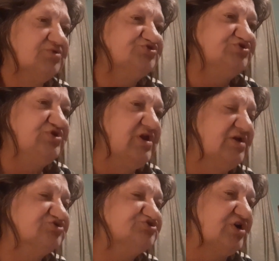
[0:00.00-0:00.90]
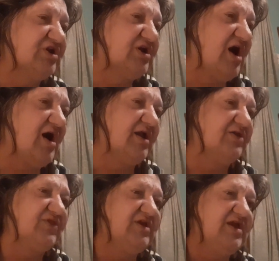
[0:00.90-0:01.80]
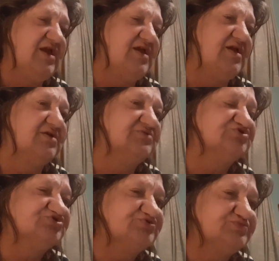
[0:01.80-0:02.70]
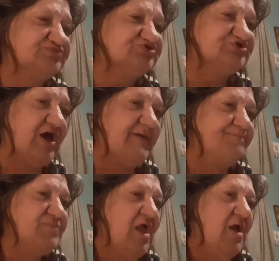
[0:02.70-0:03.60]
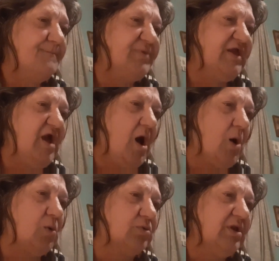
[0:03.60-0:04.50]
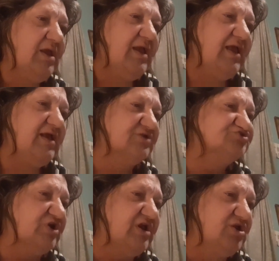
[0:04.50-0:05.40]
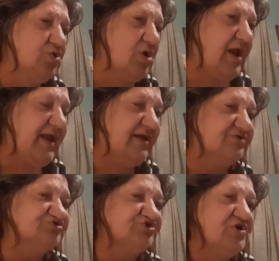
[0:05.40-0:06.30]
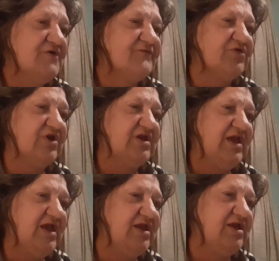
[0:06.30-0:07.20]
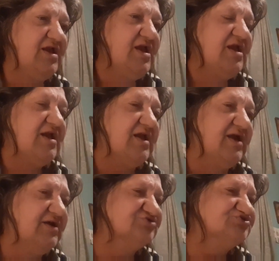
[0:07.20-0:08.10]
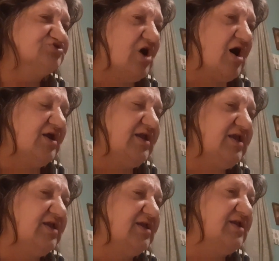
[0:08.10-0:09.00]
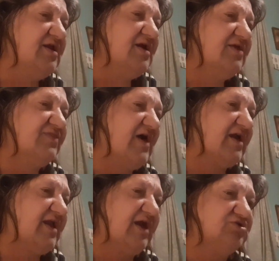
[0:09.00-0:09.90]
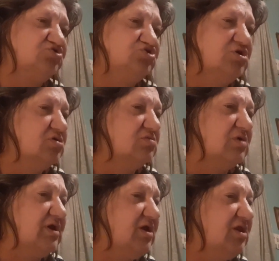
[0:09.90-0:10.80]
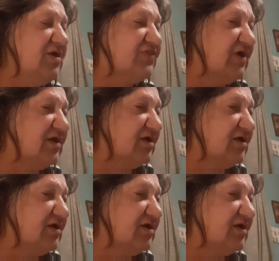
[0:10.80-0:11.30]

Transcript: Then Zedekiah the king said, Behold, he is in your hands, for the king is not he that can do anything